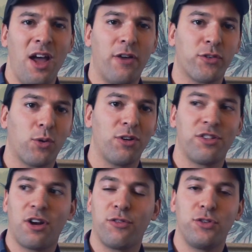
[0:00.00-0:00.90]
Of course,
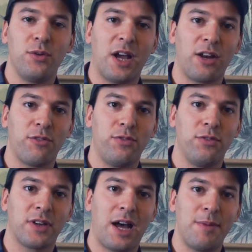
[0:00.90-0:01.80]
there are a few negative
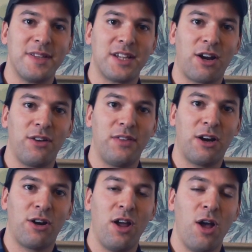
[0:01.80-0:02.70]
comments here and
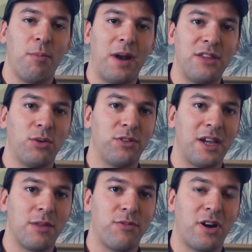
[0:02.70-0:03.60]
there, but I don't
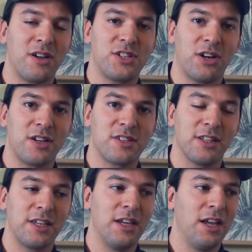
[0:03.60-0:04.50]
take them very
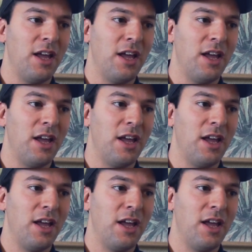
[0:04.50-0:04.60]
seriously.